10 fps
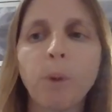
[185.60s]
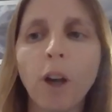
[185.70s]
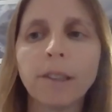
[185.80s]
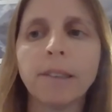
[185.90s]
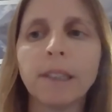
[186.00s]

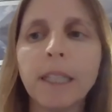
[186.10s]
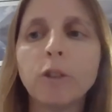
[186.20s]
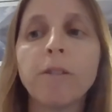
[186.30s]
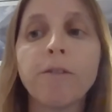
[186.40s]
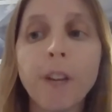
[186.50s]
processed
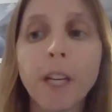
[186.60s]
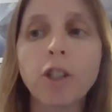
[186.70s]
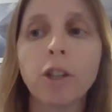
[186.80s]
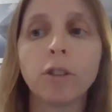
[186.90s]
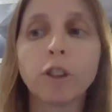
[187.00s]
into a
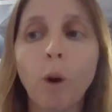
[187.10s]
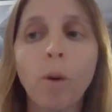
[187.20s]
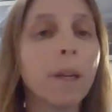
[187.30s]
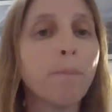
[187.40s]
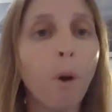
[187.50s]
fictional
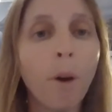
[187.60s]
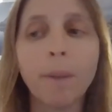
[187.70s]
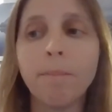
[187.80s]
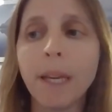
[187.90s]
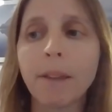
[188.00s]
story,
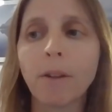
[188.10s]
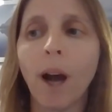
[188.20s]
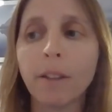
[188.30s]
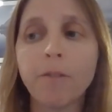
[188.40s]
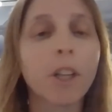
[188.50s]
poem, myth,
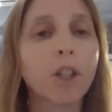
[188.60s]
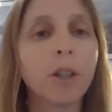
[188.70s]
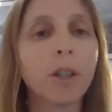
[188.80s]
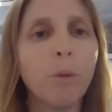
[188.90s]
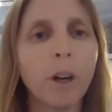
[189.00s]
or other
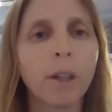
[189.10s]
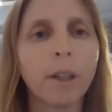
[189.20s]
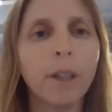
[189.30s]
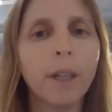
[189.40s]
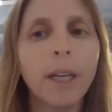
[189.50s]
fictional work,
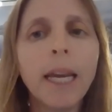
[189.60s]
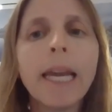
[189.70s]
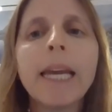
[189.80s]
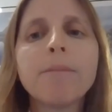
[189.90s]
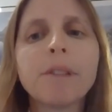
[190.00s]

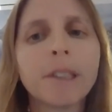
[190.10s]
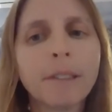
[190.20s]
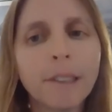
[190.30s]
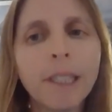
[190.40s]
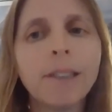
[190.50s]
it
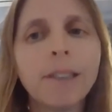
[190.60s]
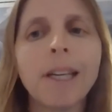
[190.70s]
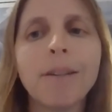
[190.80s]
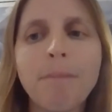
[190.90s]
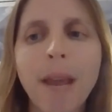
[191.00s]

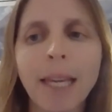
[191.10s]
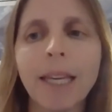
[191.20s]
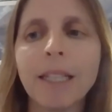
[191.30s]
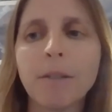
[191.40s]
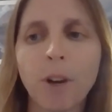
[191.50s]
succeeds in
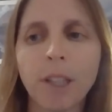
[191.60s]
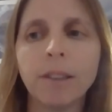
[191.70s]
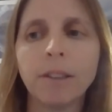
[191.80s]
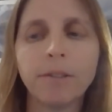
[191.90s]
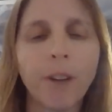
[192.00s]
making its
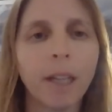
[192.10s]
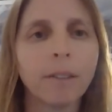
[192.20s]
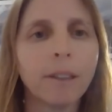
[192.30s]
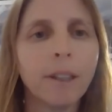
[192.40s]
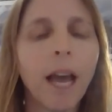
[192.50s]
presence
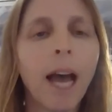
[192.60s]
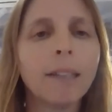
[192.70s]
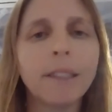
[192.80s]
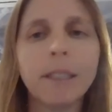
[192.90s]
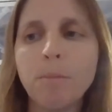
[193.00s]
felt
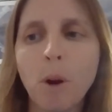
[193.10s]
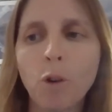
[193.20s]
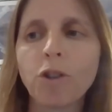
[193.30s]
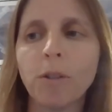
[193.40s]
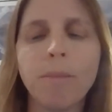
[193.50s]
as an
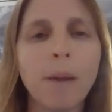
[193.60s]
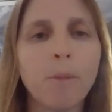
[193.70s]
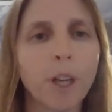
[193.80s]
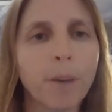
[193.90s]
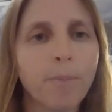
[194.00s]
emotional
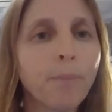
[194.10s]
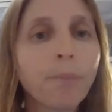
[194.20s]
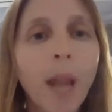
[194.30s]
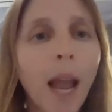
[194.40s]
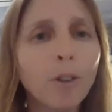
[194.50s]
memory.
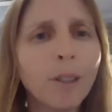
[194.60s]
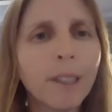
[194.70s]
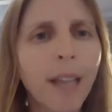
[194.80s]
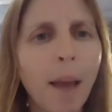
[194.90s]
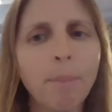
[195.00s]
How does
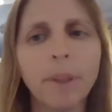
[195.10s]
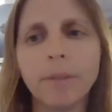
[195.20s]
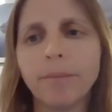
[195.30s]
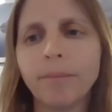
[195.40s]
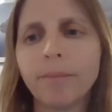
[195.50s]
it happen?
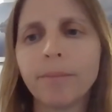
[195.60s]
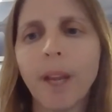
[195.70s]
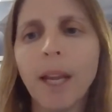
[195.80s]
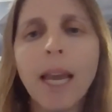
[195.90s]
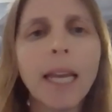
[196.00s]

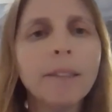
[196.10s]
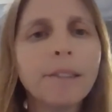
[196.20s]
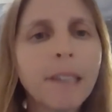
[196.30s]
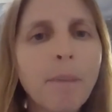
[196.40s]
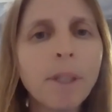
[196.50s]
In
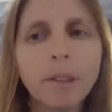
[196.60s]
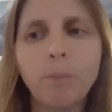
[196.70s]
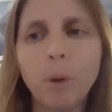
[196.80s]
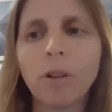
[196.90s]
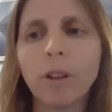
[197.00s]

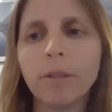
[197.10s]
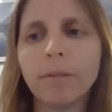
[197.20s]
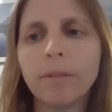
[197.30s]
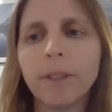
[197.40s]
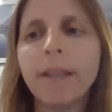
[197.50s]
Semel's book,
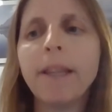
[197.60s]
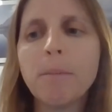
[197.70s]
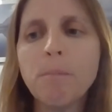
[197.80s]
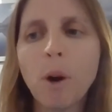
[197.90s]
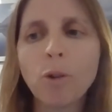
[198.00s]

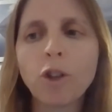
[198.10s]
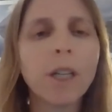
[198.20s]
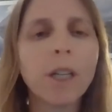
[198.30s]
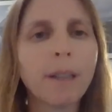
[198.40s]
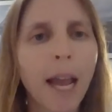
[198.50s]
the
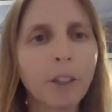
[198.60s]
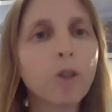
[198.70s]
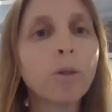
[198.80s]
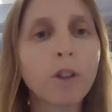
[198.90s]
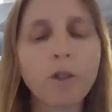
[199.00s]
emotion
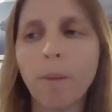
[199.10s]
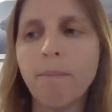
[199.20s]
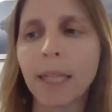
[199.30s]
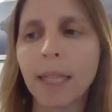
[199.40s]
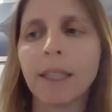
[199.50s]
attached to the
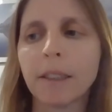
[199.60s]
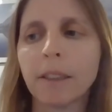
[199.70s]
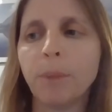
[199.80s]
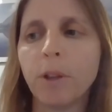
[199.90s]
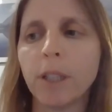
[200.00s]
traumatic
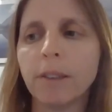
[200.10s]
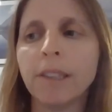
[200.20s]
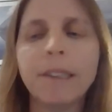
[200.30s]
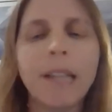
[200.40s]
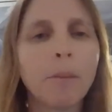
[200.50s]
experience
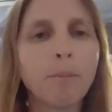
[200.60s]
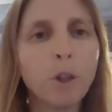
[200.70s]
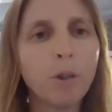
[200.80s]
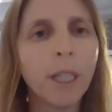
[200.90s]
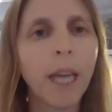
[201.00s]
is not
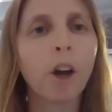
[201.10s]
purely